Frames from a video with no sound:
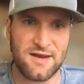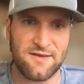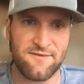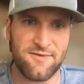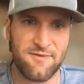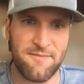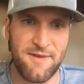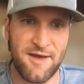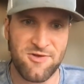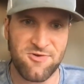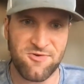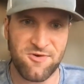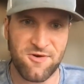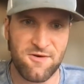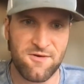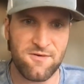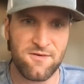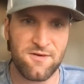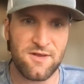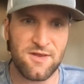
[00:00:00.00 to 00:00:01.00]
the metro
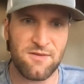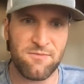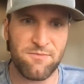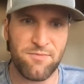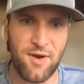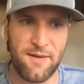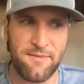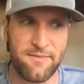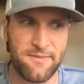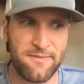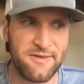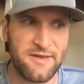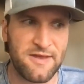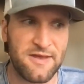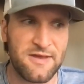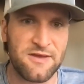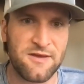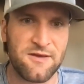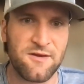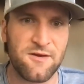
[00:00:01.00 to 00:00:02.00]
in probably a year.